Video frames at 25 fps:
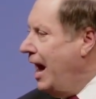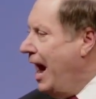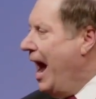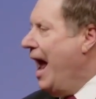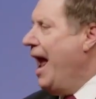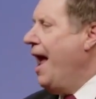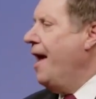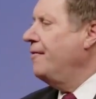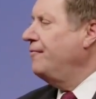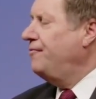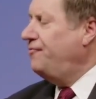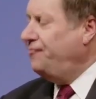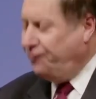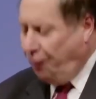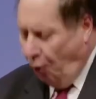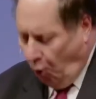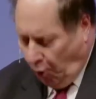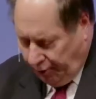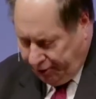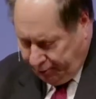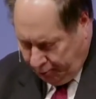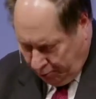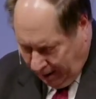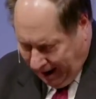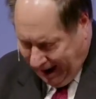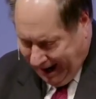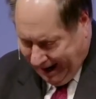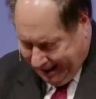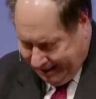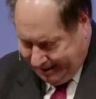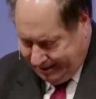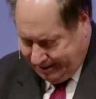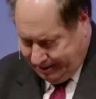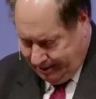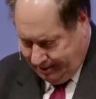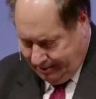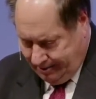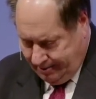and
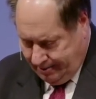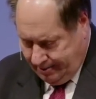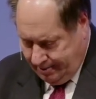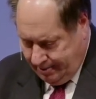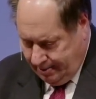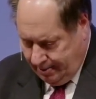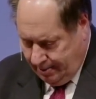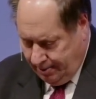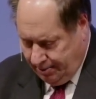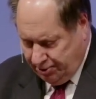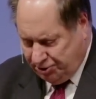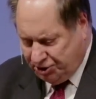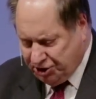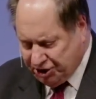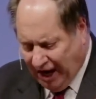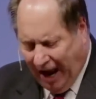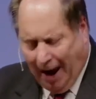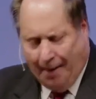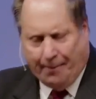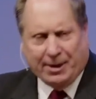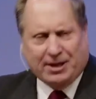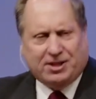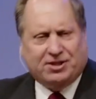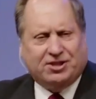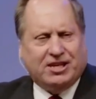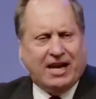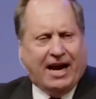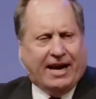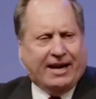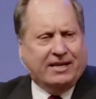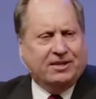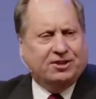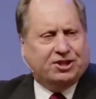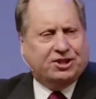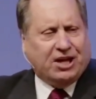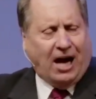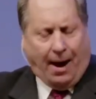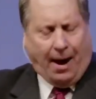forthright. The psalmist said
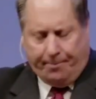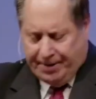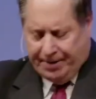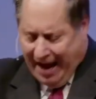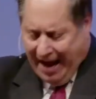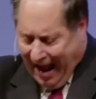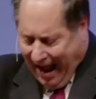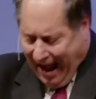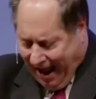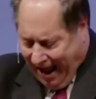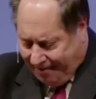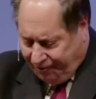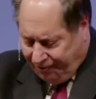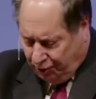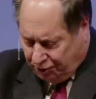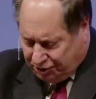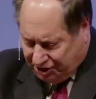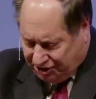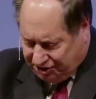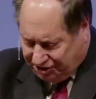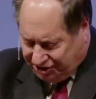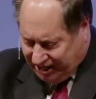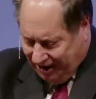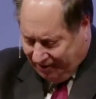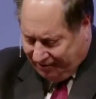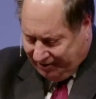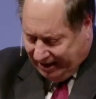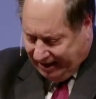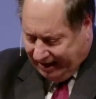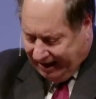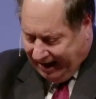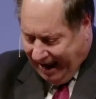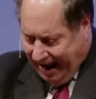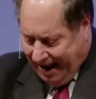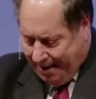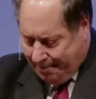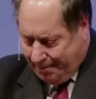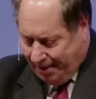in Psalm 9, verses 7
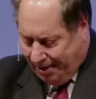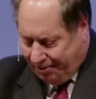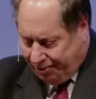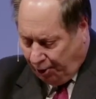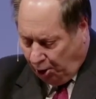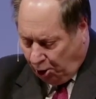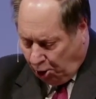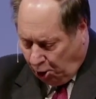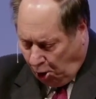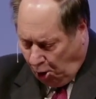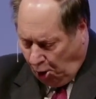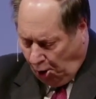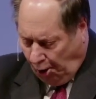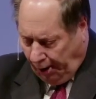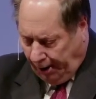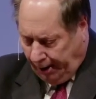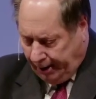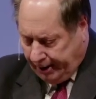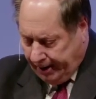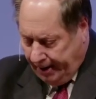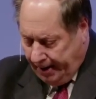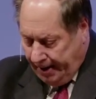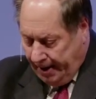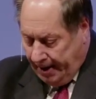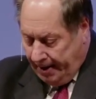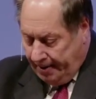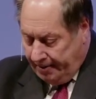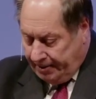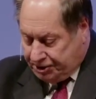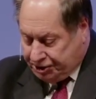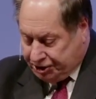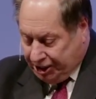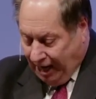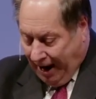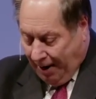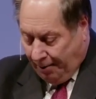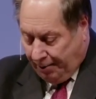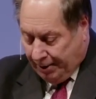and 8, But the Lord
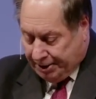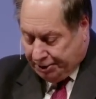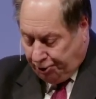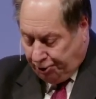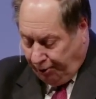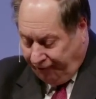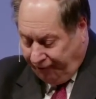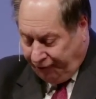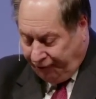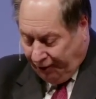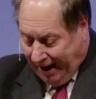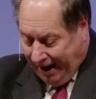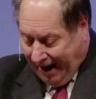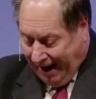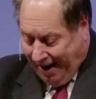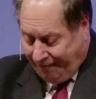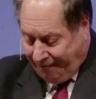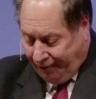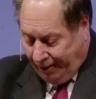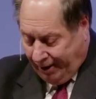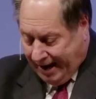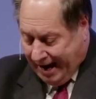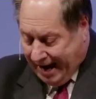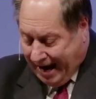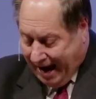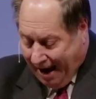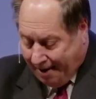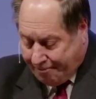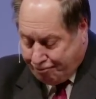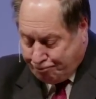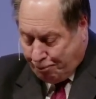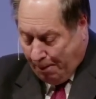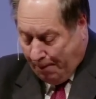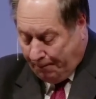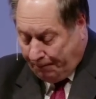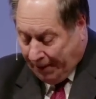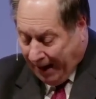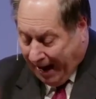shall endure forever. He hath
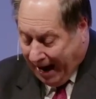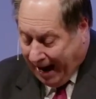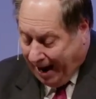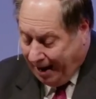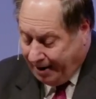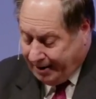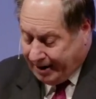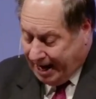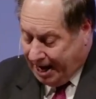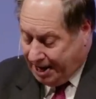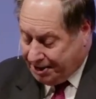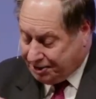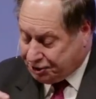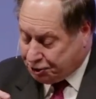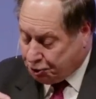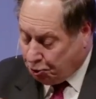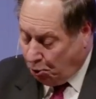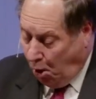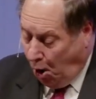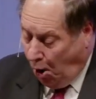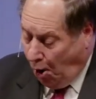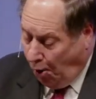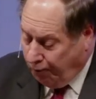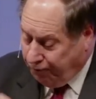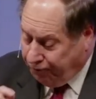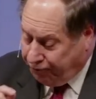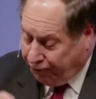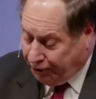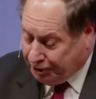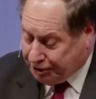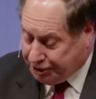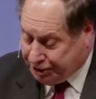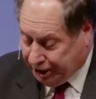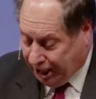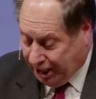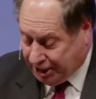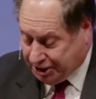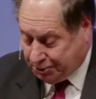prepared his throne for
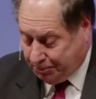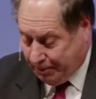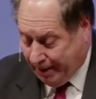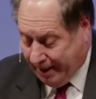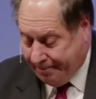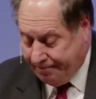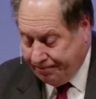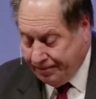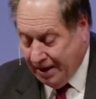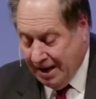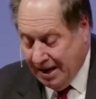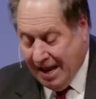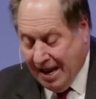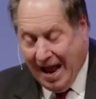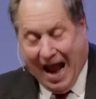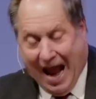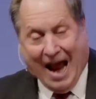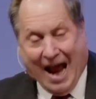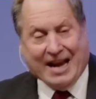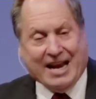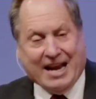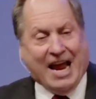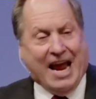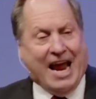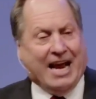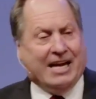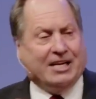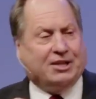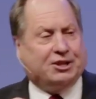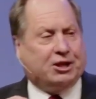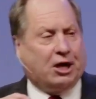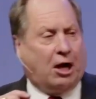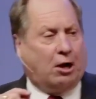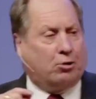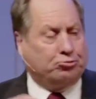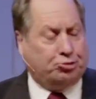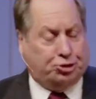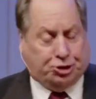judgment, and he
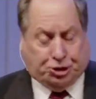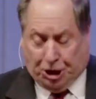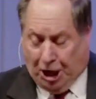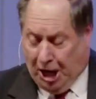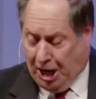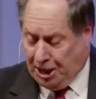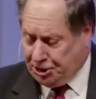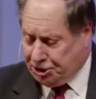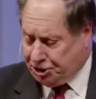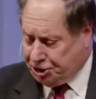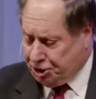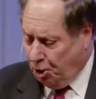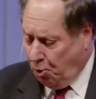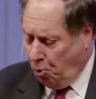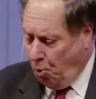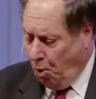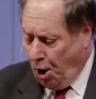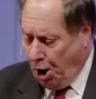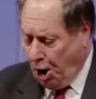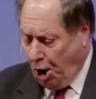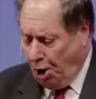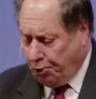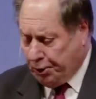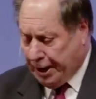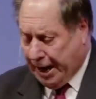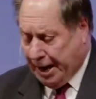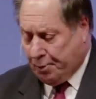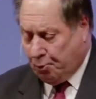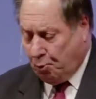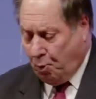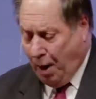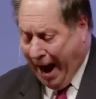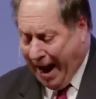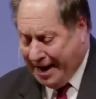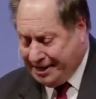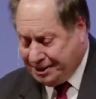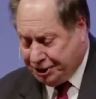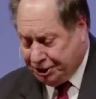shall judge the world in
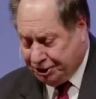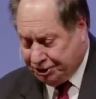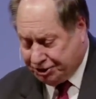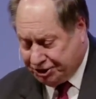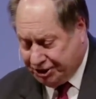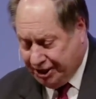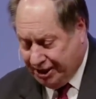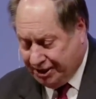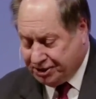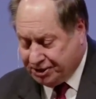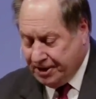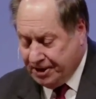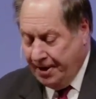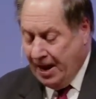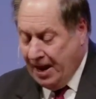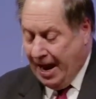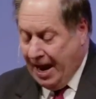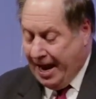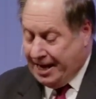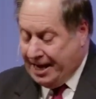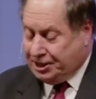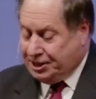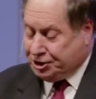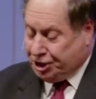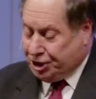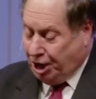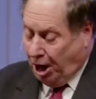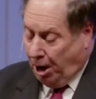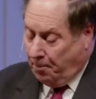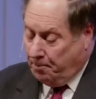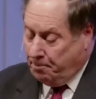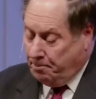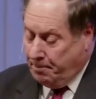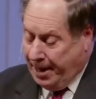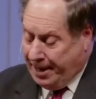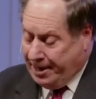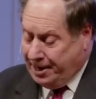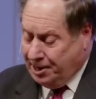righteousness. He shall
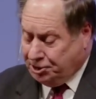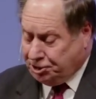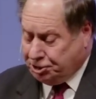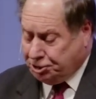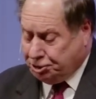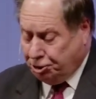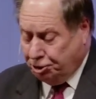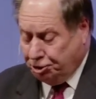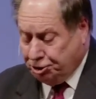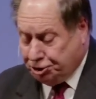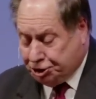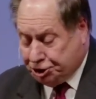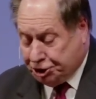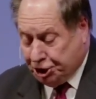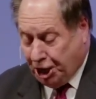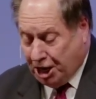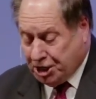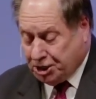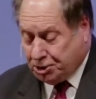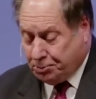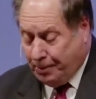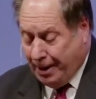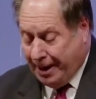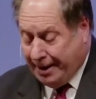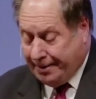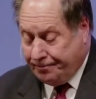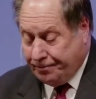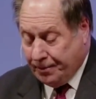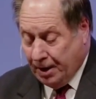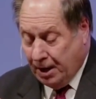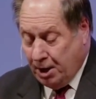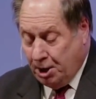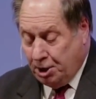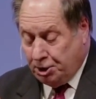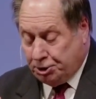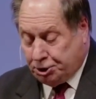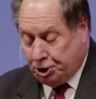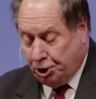minister judgment
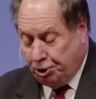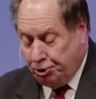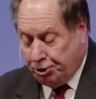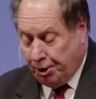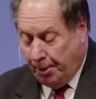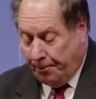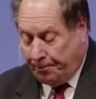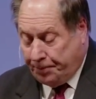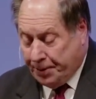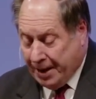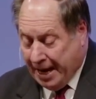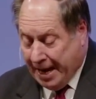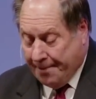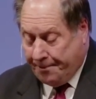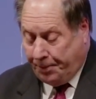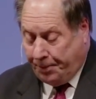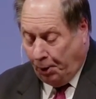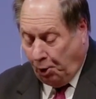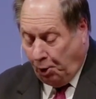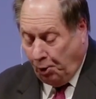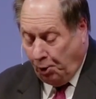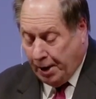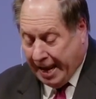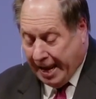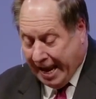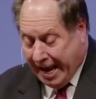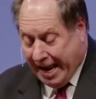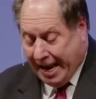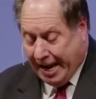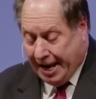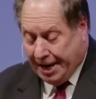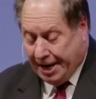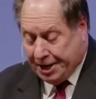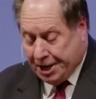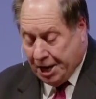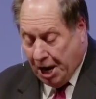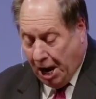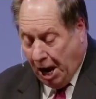to the people
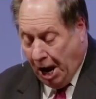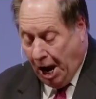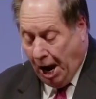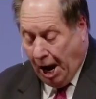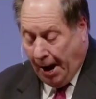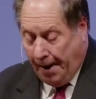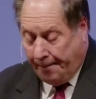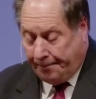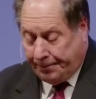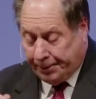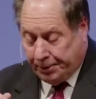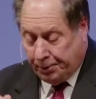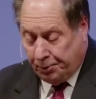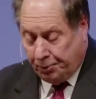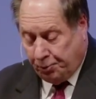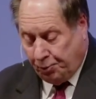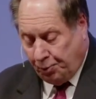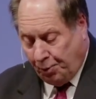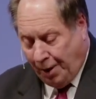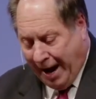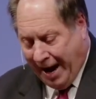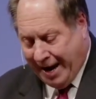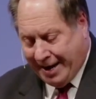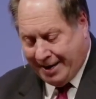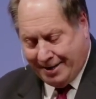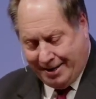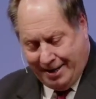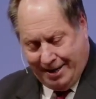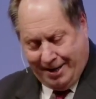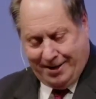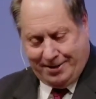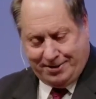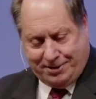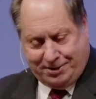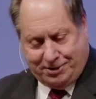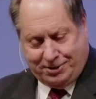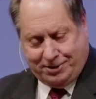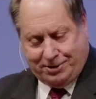in
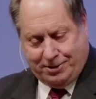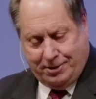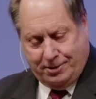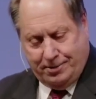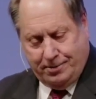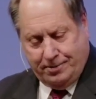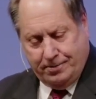uprightness.